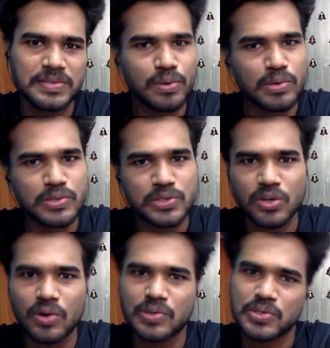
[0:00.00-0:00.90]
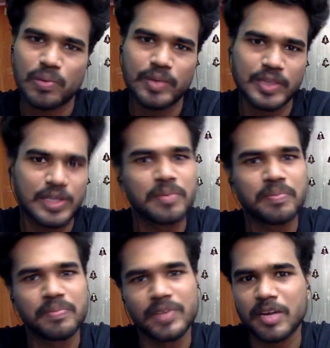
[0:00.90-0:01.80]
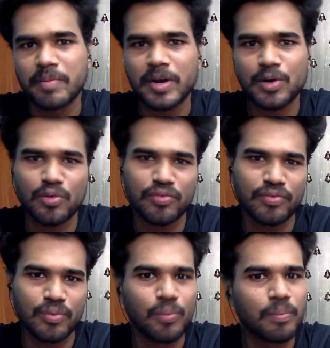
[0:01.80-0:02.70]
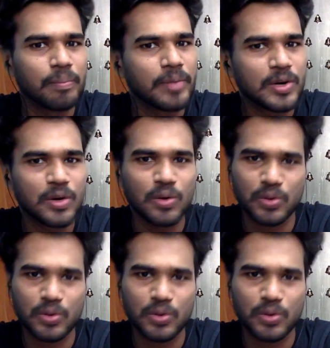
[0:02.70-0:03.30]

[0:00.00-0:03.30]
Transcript: you also start solving them in a matter of a minute or